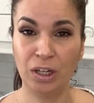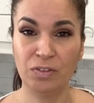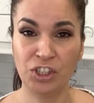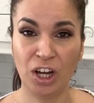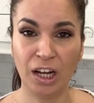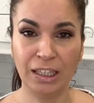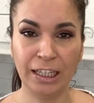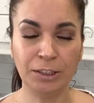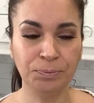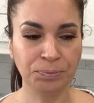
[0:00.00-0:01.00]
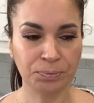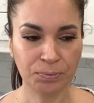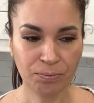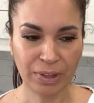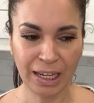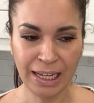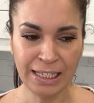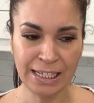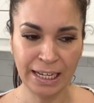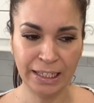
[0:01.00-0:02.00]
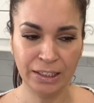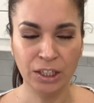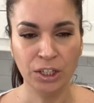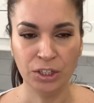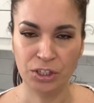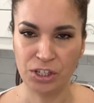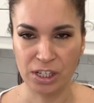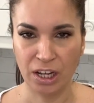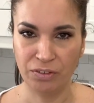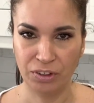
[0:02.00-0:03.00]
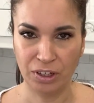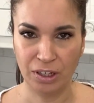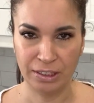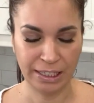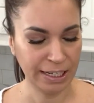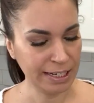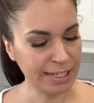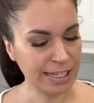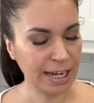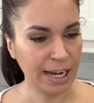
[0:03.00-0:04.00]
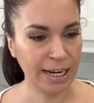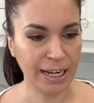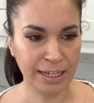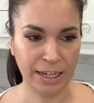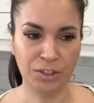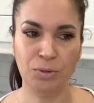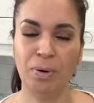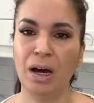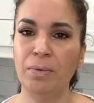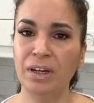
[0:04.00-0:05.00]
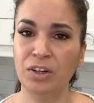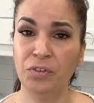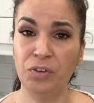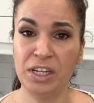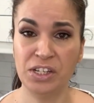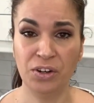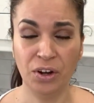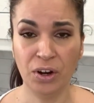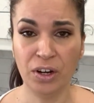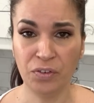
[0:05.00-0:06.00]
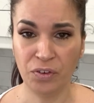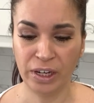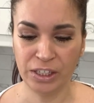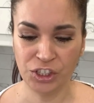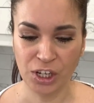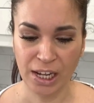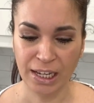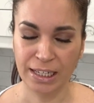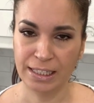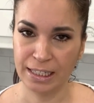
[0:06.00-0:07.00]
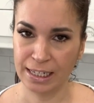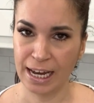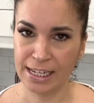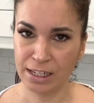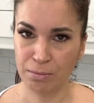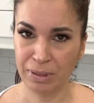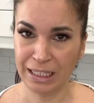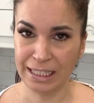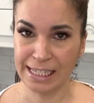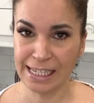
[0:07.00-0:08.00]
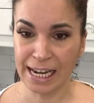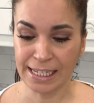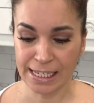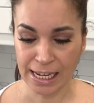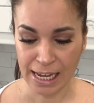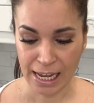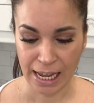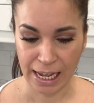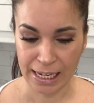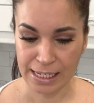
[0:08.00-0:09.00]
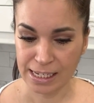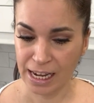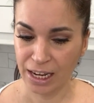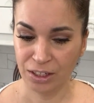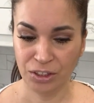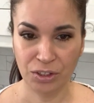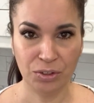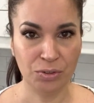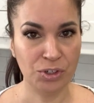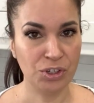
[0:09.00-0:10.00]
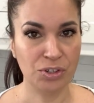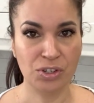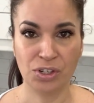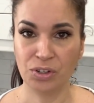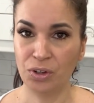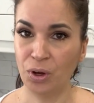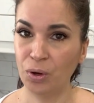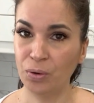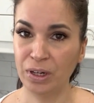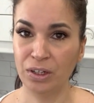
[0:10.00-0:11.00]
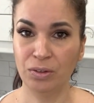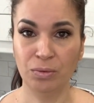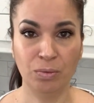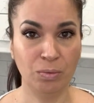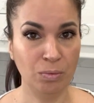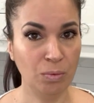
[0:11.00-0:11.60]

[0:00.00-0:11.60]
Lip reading: of chocolate, and then you just cover it on the inside, and then you pop it in the freezer or the fridge until it has completely set. And then you just go and